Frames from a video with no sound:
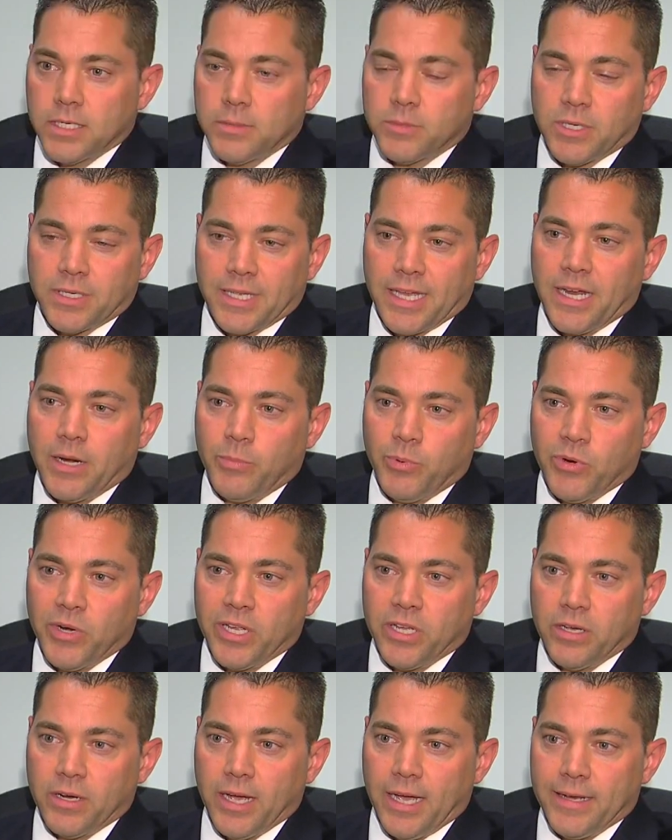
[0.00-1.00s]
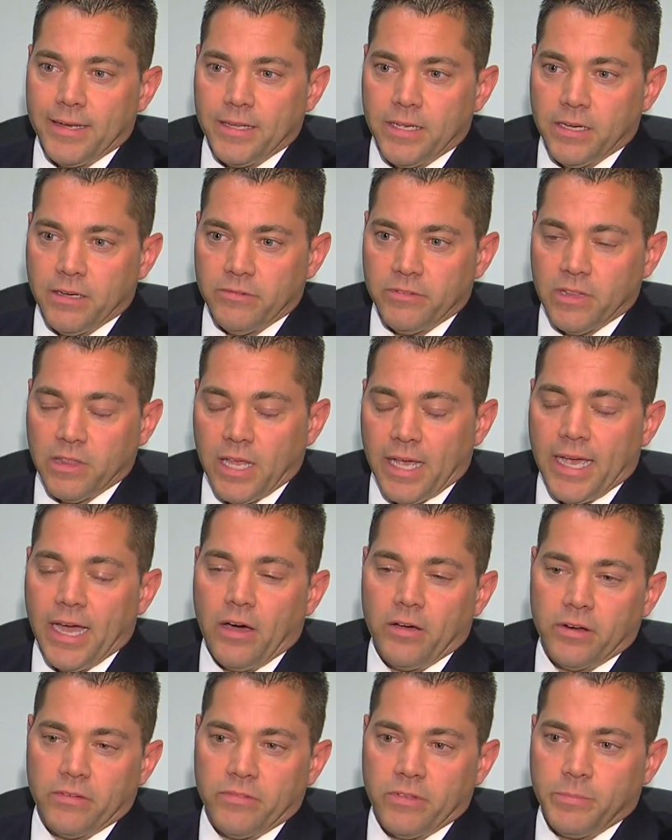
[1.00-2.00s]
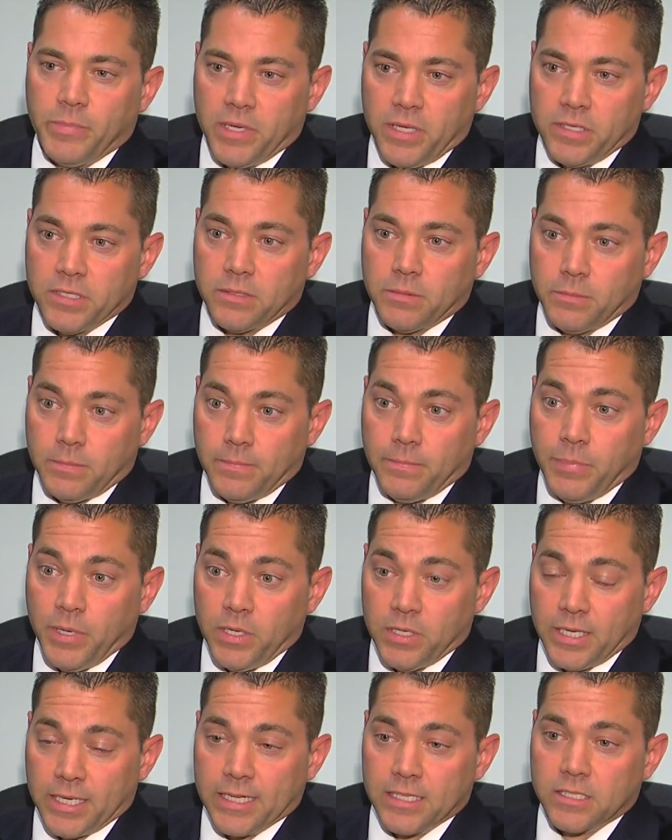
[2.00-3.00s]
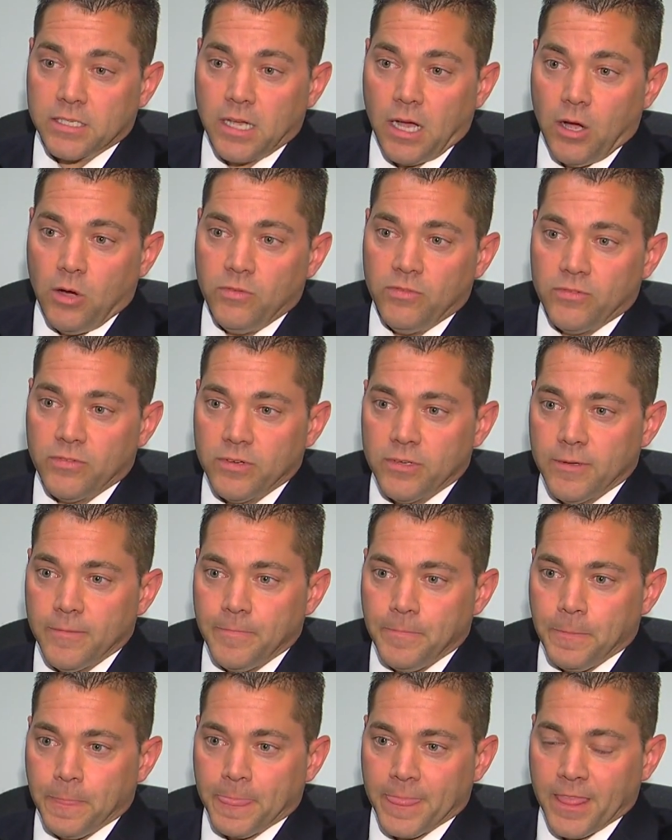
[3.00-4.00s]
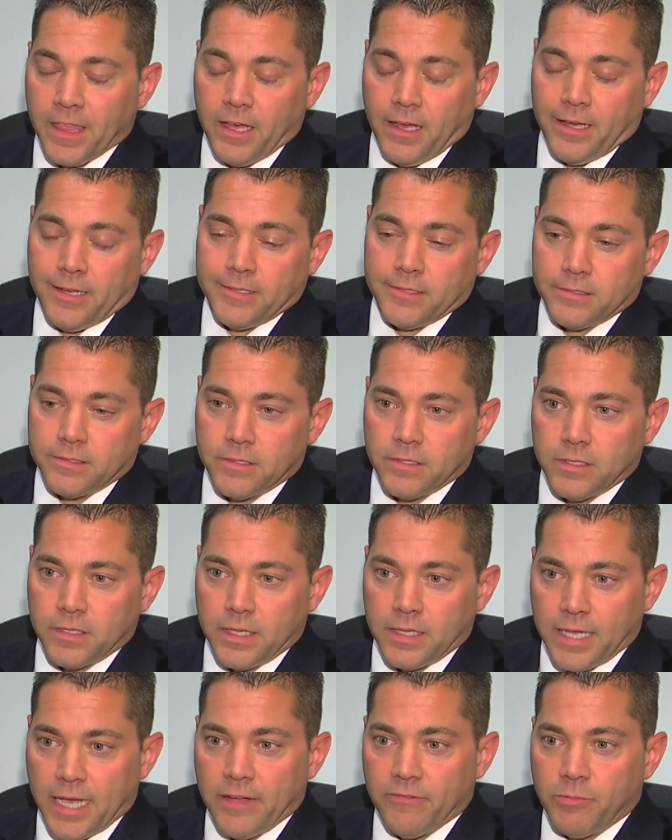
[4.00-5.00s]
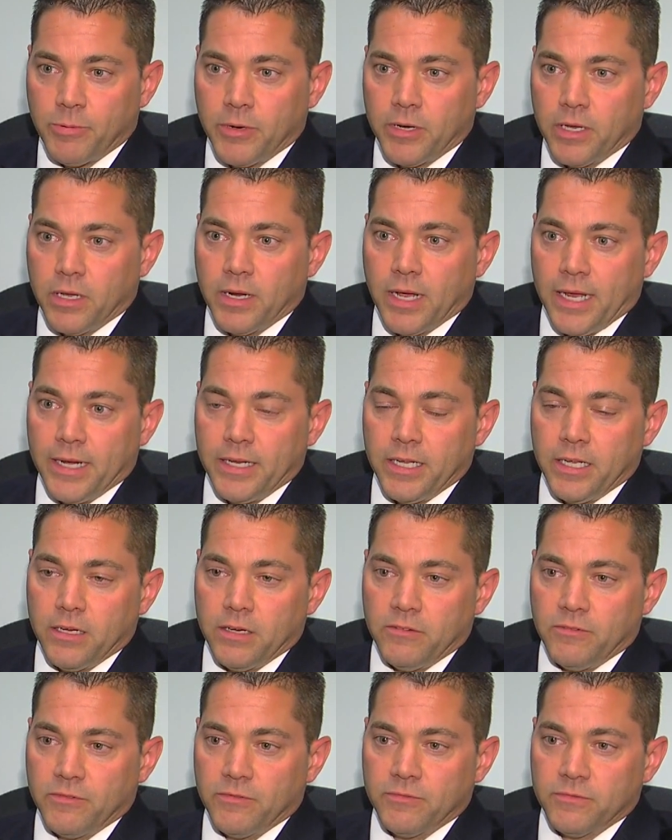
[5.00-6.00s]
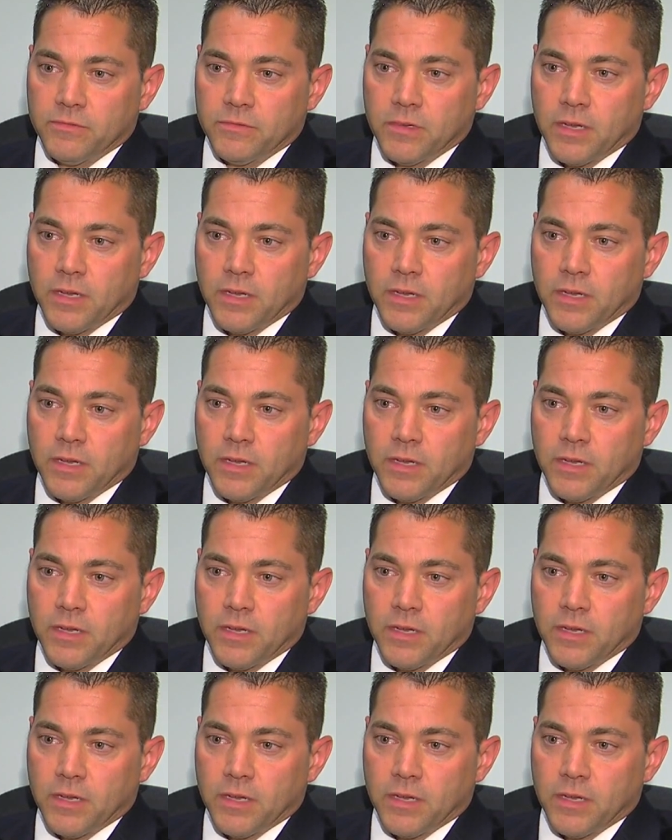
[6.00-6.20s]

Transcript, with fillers: Seems like they had a pretty good idea of the layout of the building itself, and they have a pretty good idea of